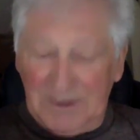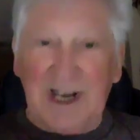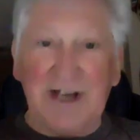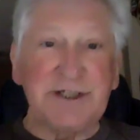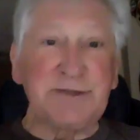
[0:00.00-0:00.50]

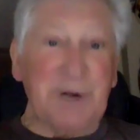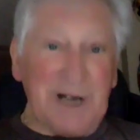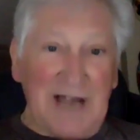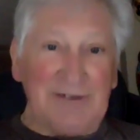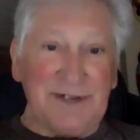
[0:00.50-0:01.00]
You got to
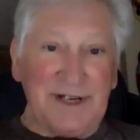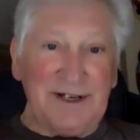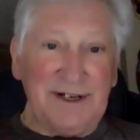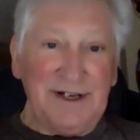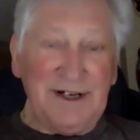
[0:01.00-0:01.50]
spread out
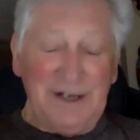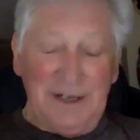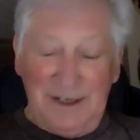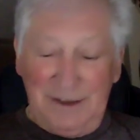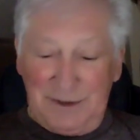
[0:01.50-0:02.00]
the
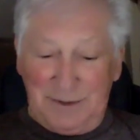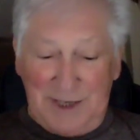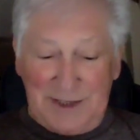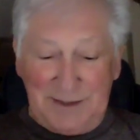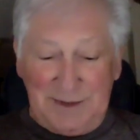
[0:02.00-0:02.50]

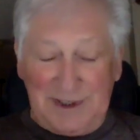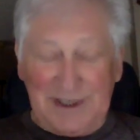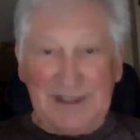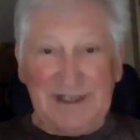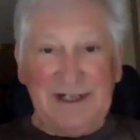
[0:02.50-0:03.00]

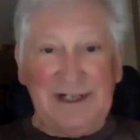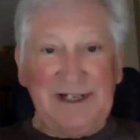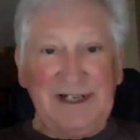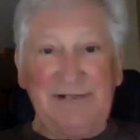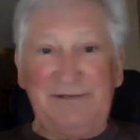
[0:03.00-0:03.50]
responsibility.
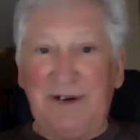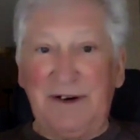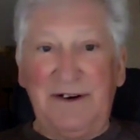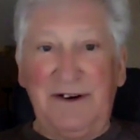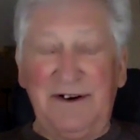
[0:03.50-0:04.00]
And
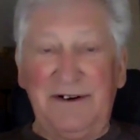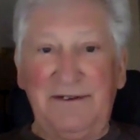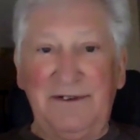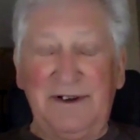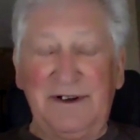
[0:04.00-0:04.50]
very
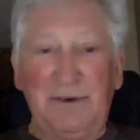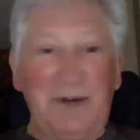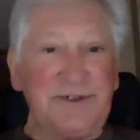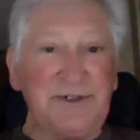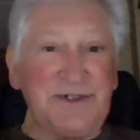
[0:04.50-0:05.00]
uh,
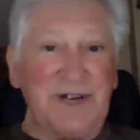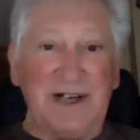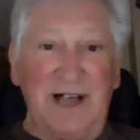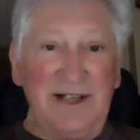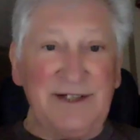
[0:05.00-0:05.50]
Western
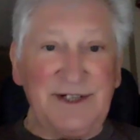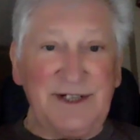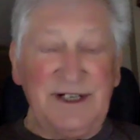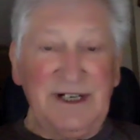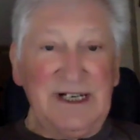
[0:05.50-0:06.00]

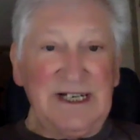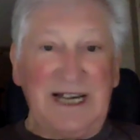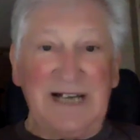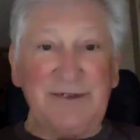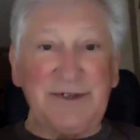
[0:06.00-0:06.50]
psychology
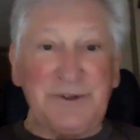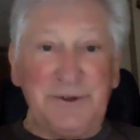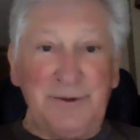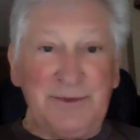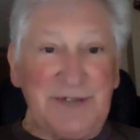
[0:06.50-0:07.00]
kind of
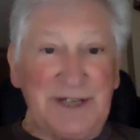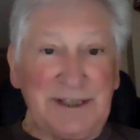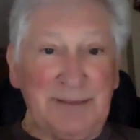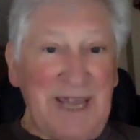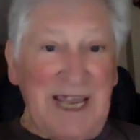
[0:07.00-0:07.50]
assumes that
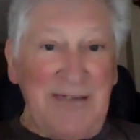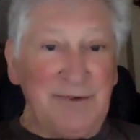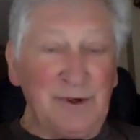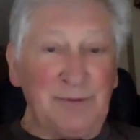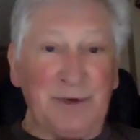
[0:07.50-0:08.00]
the
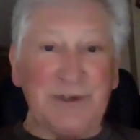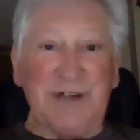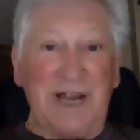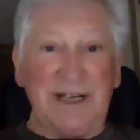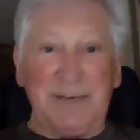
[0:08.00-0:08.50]
behavioral or
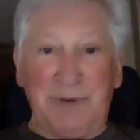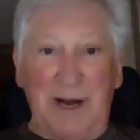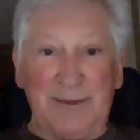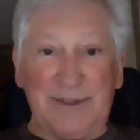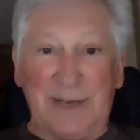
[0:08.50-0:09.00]
personality
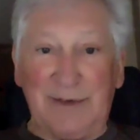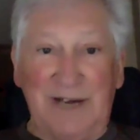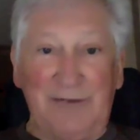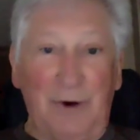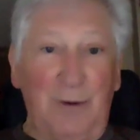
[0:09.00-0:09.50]
problems that we
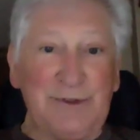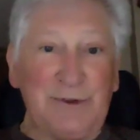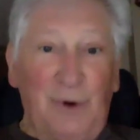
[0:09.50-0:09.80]
have almost